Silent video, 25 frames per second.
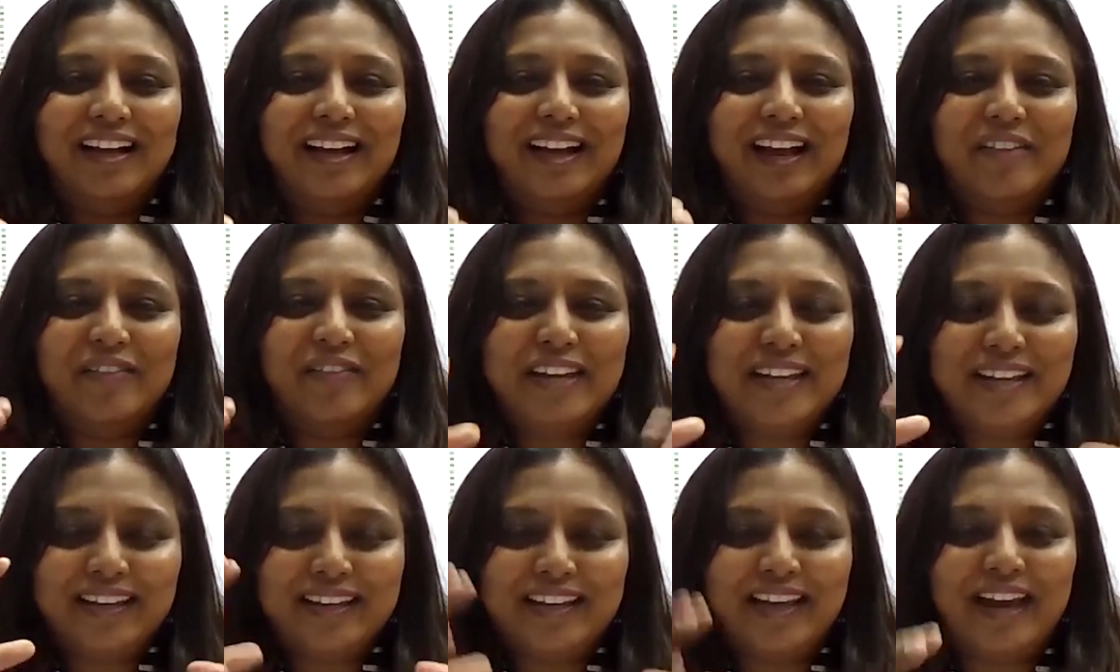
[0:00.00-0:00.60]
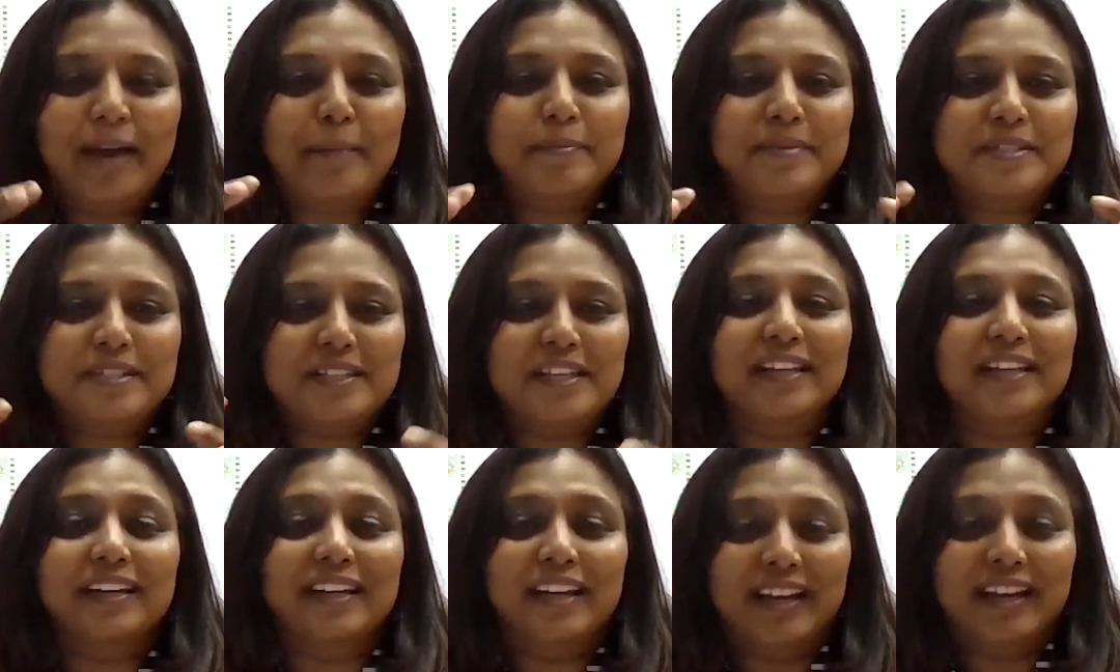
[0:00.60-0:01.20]
having gaps
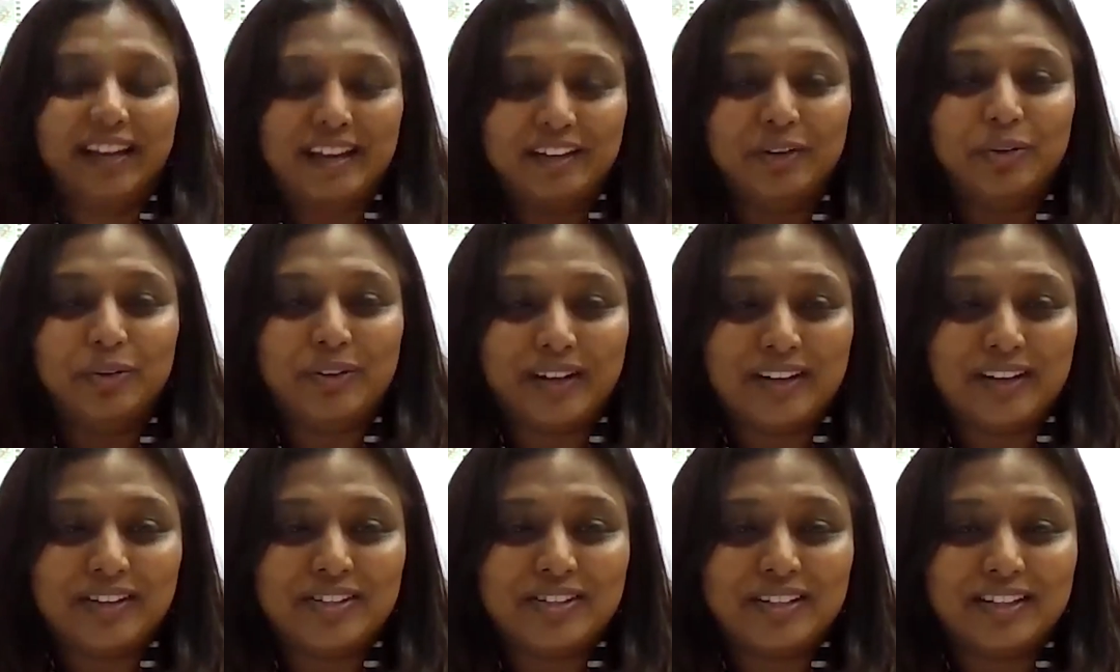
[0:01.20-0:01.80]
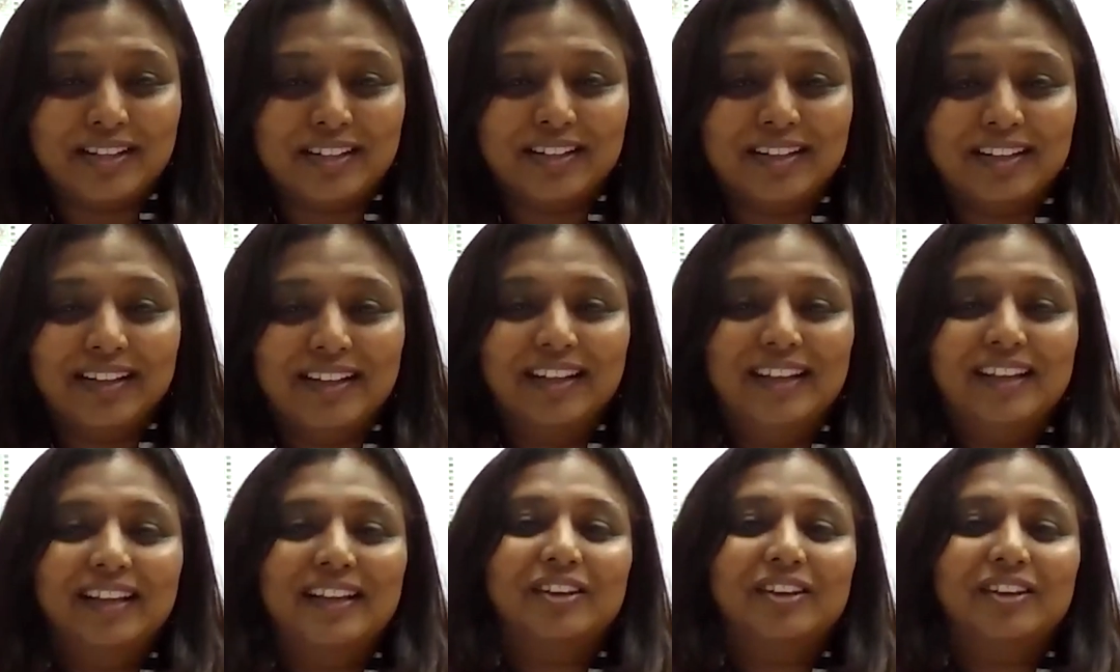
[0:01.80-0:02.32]
in their education.